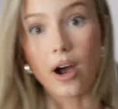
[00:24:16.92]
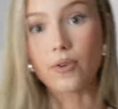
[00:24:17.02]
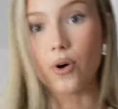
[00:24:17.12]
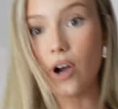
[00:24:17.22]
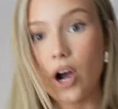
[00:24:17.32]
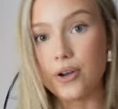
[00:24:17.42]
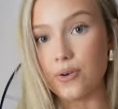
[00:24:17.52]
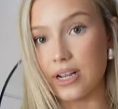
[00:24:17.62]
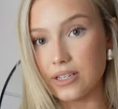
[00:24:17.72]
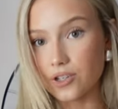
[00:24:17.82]
I've got a code
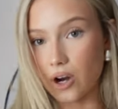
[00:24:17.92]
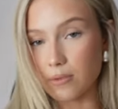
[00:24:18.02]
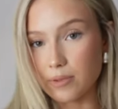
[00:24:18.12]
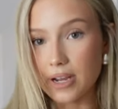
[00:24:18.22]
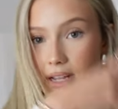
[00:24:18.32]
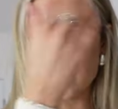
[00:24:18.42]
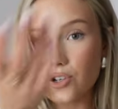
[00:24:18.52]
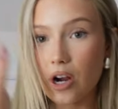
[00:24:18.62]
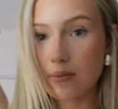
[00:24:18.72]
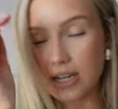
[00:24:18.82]
on Instagram, so my
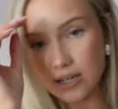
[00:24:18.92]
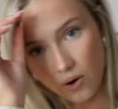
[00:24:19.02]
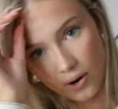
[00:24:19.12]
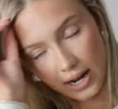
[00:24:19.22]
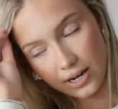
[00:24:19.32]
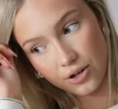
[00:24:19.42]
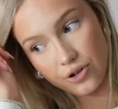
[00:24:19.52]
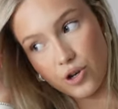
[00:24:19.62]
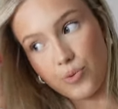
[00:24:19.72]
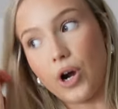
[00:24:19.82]
Instagram, TikTok and
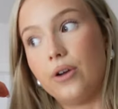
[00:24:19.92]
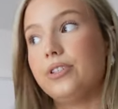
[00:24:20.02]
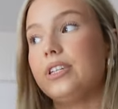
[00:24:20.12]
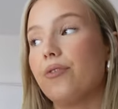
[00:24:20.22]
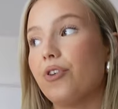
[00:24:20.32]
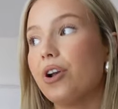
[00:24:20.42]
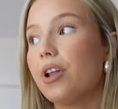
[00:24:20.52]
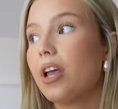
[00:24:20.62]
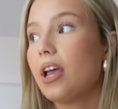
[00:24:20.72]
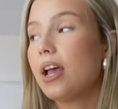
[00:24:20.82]
YouTube code's
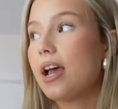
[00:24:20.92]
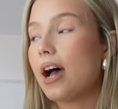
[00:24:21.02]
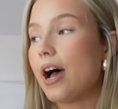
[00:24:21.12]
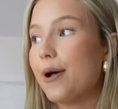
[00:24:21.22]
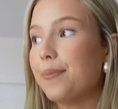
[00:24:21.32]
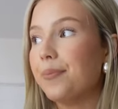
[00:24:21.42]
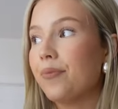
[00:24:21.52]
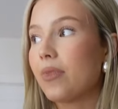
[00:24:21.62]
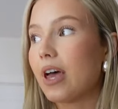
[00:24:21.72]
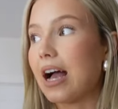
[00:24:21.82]
different.
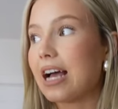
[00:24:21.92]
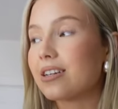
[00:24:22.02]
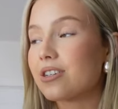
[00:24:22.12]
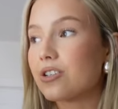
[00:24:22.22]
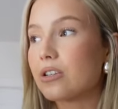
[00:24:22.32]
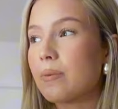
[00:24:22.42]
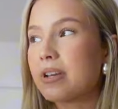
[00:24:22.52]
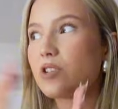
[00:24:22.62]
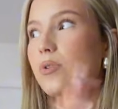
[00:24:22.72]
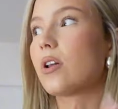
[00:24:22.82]
And
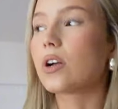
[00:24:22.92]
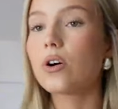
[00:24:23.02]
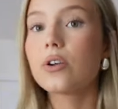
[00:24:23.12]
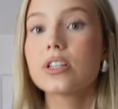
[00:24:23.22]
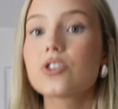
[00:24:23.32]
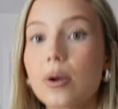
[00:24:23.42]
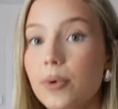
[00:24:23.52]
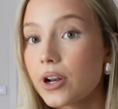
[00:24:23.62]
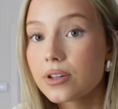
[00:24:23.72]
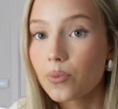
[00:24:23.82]
someone messaged me, they're like, oh, your
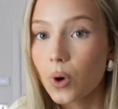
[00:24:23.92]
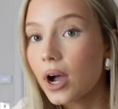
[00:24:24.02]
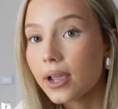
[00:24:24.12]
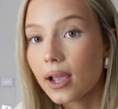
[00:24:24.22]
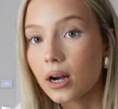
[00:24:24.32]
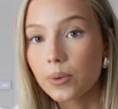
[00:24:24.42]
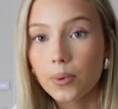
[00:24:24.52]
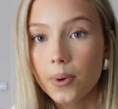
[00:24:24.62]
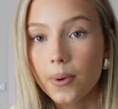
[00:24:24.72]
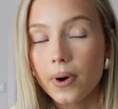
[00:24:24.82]
Instagram code isn't working, like,
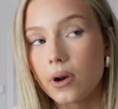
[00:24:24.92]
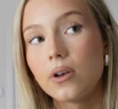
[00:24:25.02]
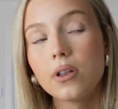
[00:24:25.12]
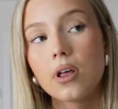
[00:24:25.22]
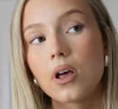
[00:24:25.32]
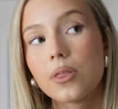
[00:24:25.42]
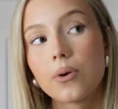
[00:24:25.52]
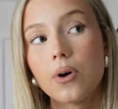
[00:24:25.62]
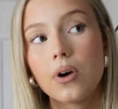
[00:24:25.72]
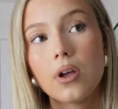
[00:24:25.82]
whoa, and I
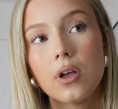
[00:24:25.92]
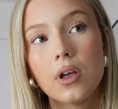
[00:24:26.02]
thought,